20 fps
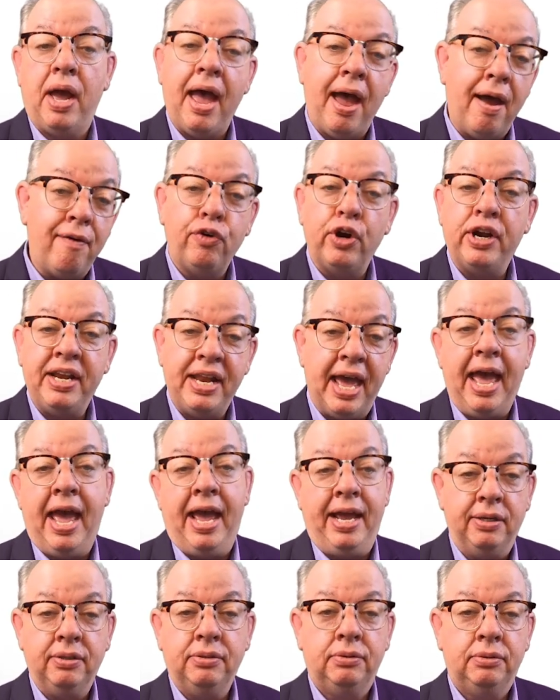every
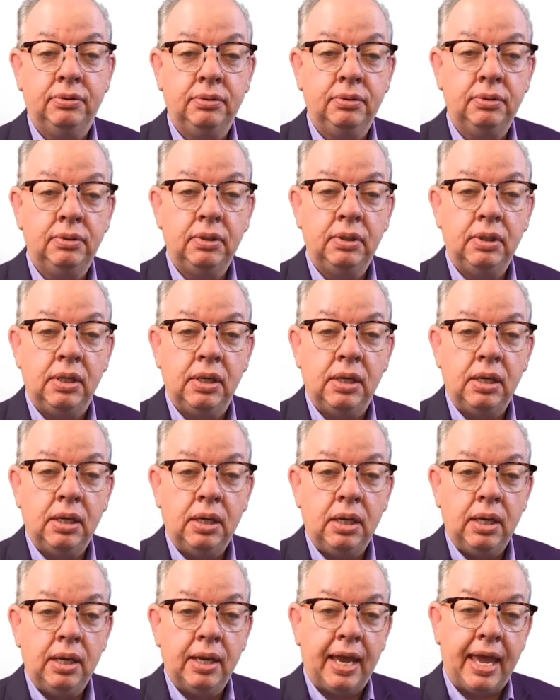day
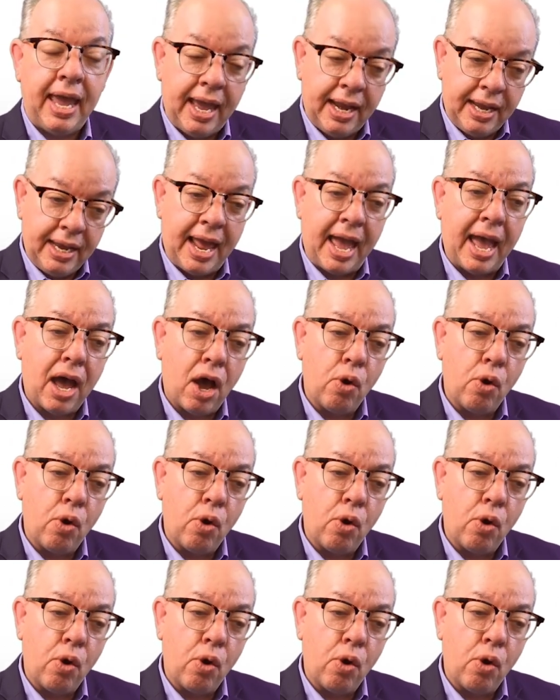can now